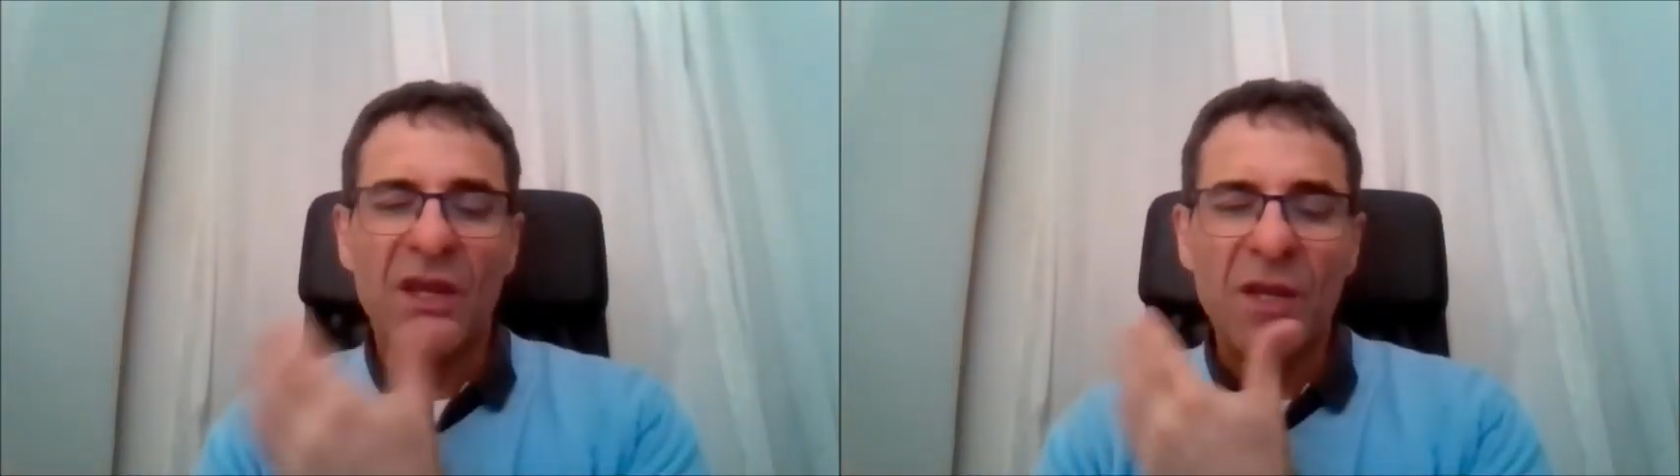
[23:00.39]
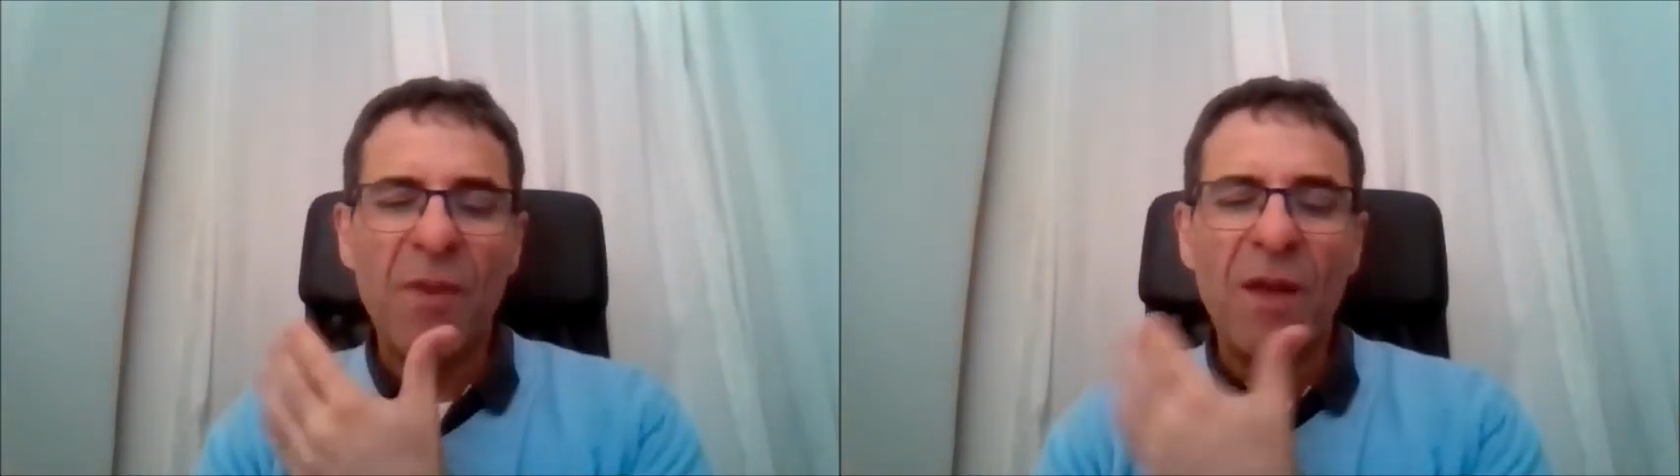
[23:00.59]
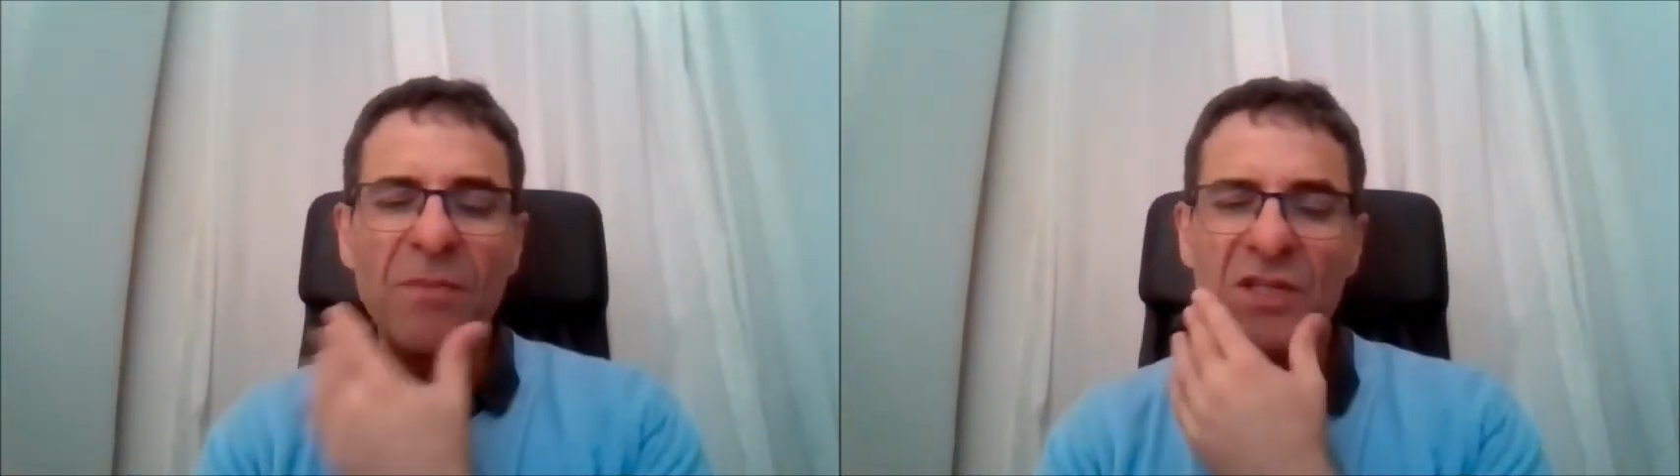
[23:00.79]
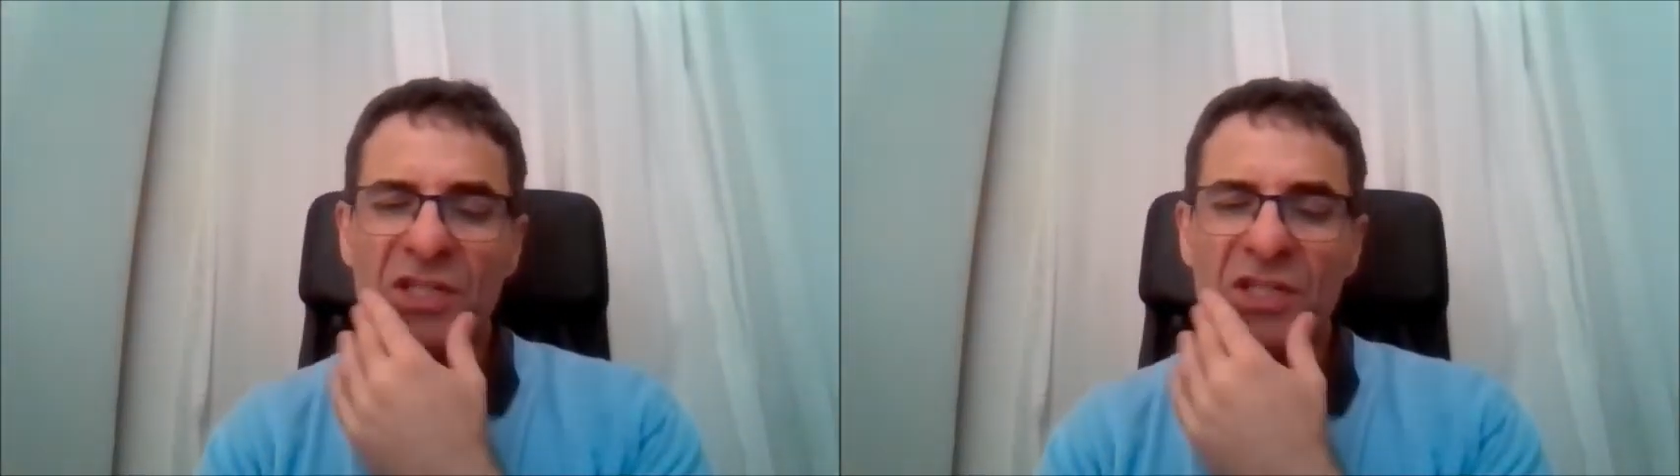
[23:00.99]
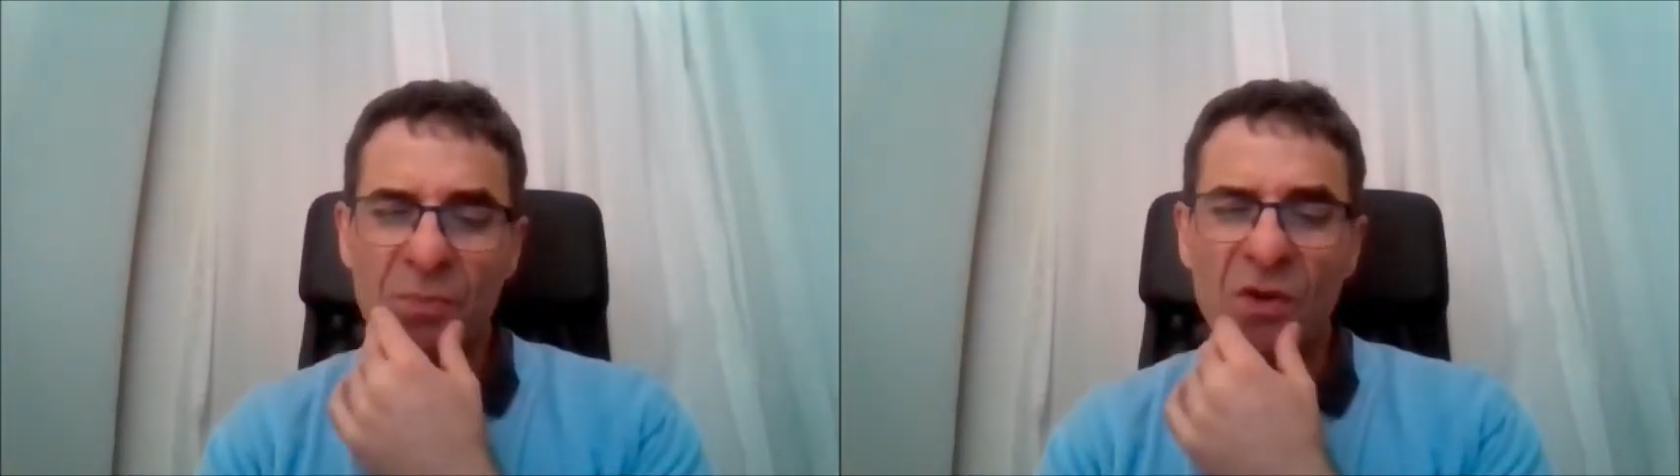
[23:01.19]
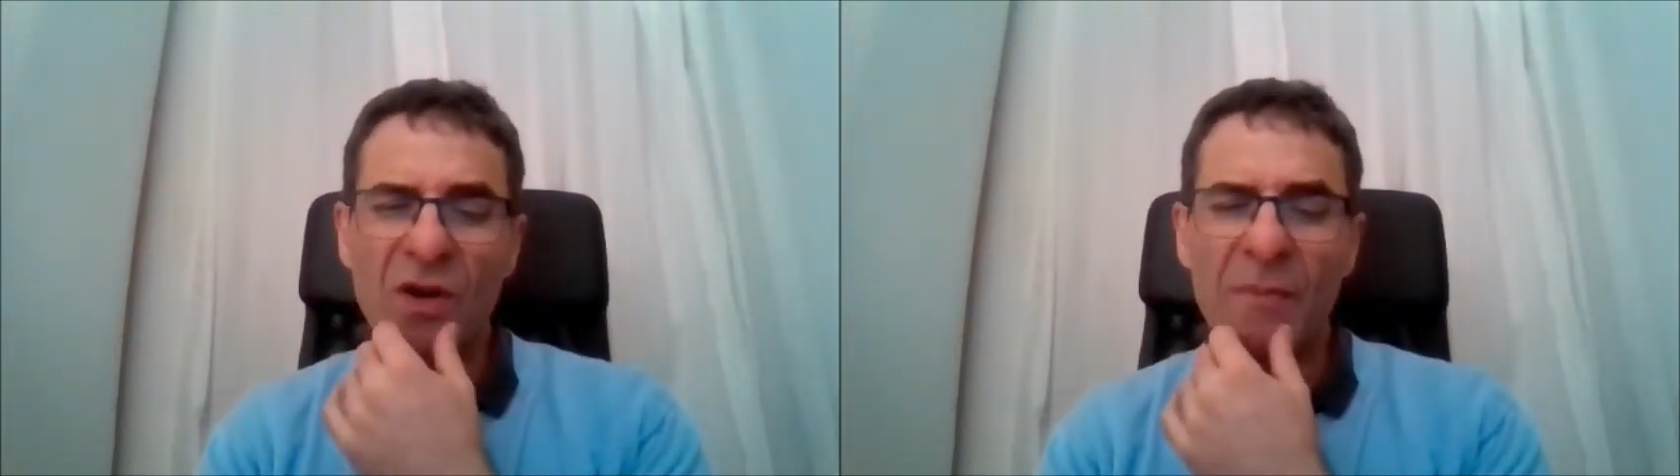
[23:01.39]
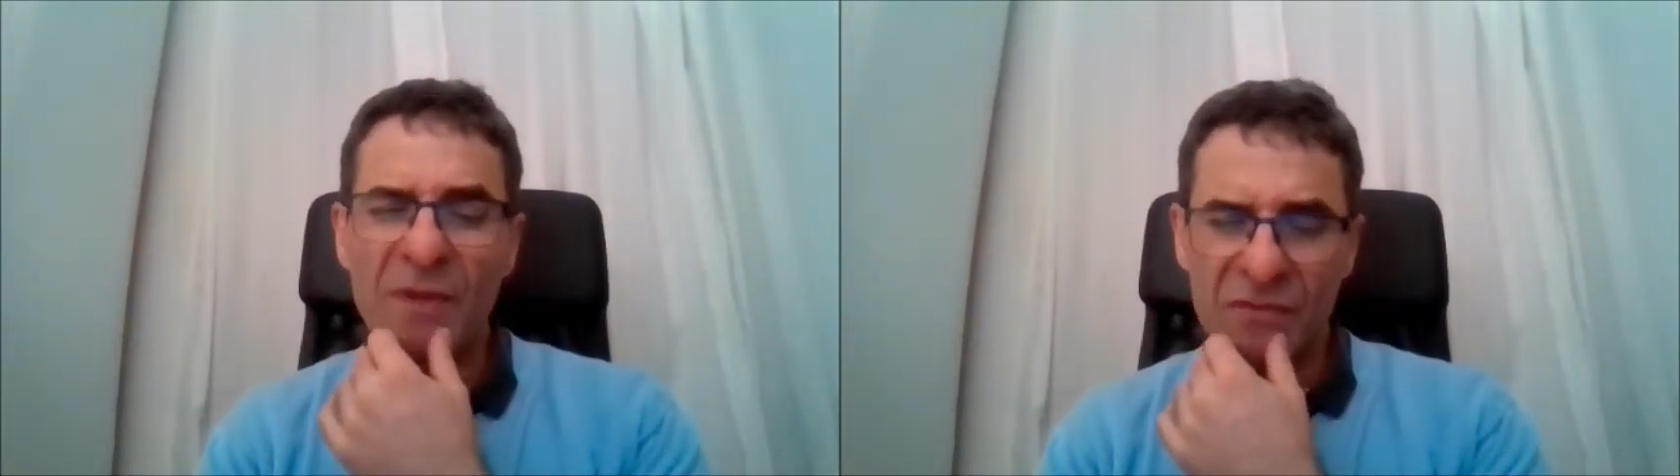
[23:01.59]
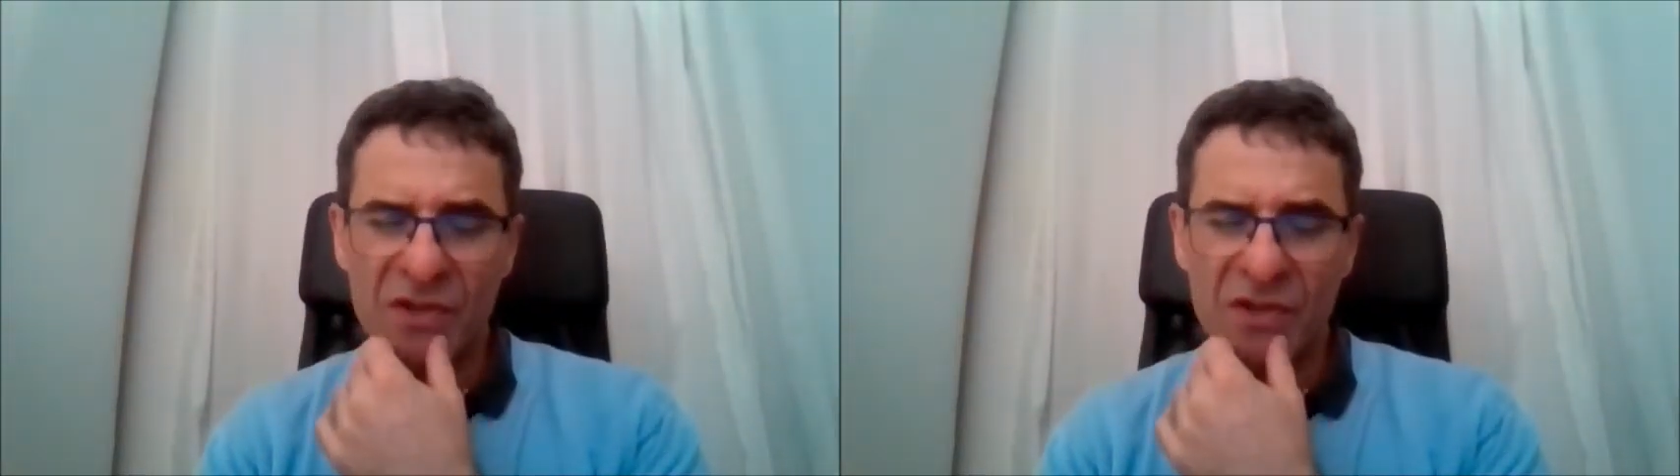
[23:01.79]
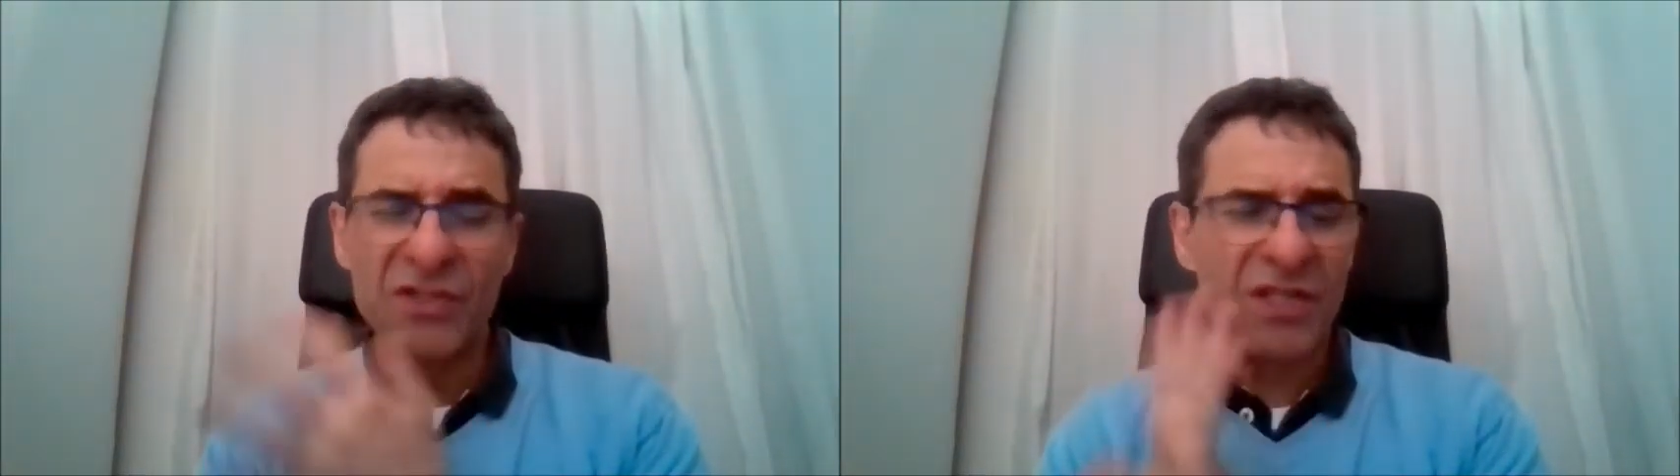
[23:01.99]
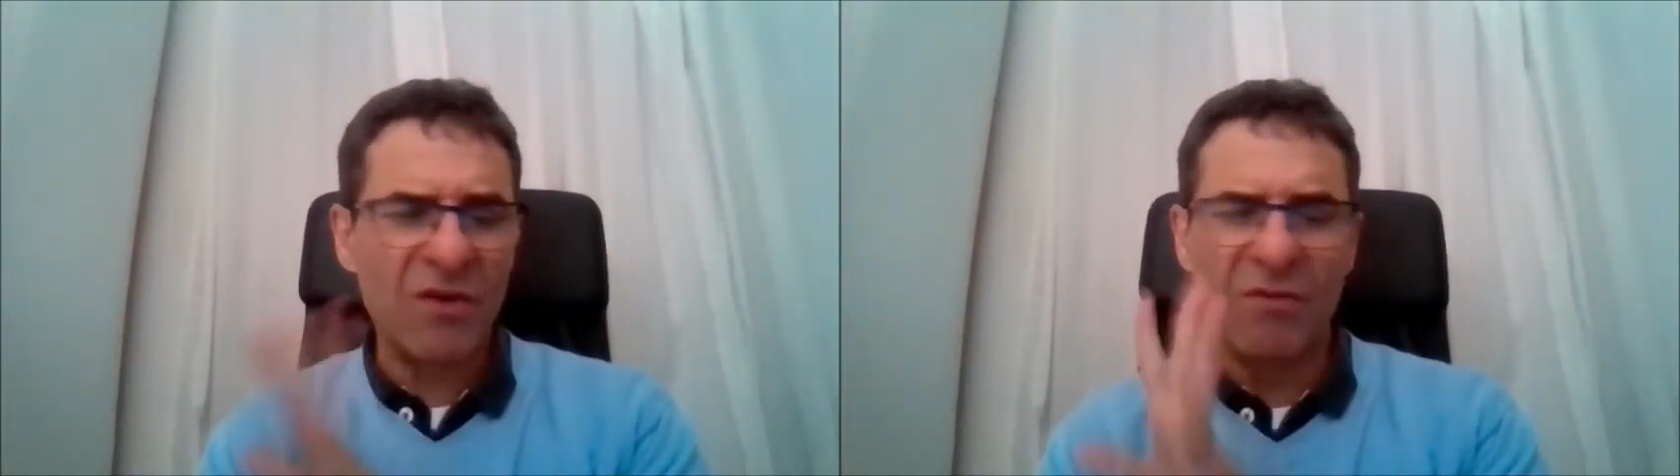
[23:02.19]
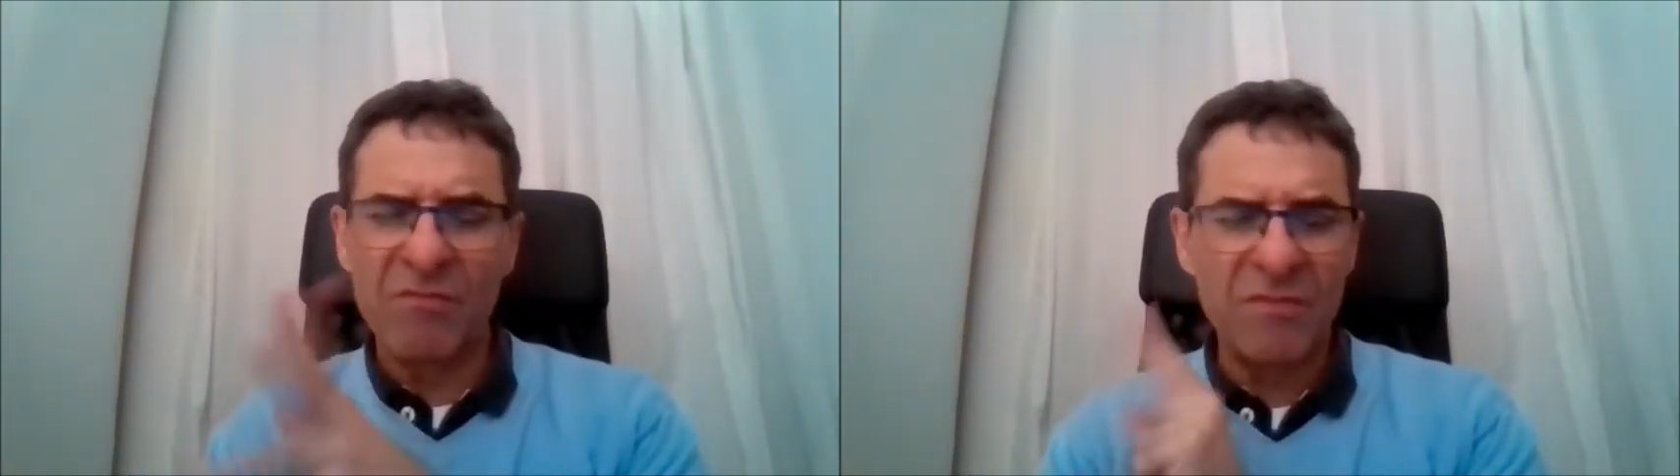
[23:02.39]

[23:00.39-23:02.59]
he published a book a couple of years ago,